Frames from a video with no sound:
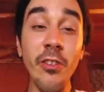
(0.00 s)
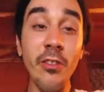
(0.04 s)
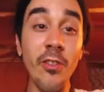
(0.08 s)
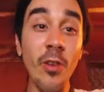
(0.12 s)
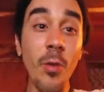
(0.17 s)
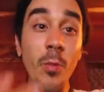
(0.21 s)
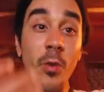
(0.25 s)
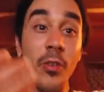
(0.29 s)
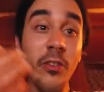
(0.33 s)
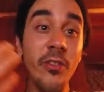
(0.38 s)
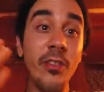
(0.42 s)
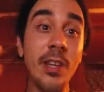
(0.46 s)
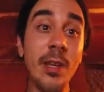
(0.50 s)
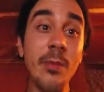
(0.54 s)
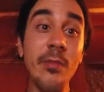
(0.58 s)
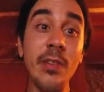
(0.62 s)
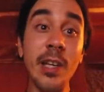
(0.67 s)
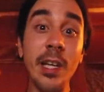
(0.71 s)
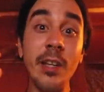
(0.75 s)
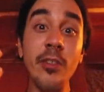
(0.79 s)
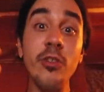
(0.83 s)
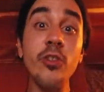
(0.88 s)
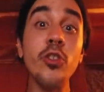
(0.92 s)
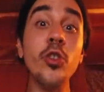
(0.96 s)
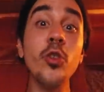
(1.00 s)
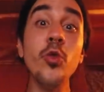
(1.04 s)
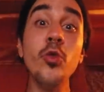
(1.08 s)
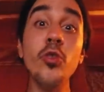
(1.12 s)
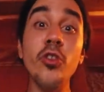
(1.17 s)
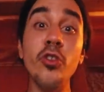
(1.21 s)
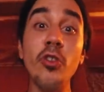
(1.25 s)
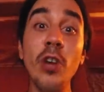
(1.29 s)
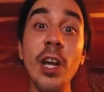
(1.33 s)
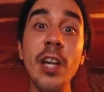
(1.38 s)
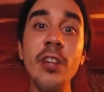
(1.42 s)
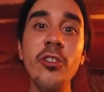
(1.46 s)
It almost seems like it's too
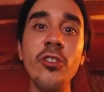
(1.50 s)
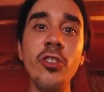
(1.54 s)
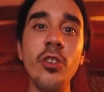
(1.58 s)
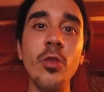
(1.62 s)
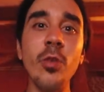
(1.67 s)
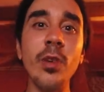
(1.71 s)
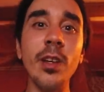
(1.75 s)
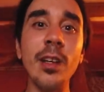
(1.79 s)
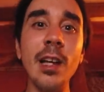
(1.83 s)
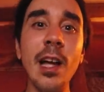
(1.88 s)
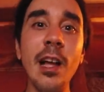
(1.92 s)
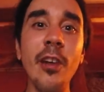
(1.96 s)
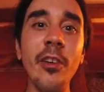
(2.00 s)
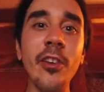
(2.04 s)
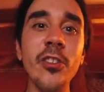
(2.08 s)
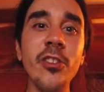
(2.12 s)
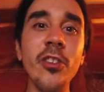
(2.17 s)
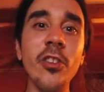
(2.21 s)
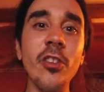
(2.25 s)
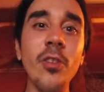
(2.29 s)
strange to acknowledge,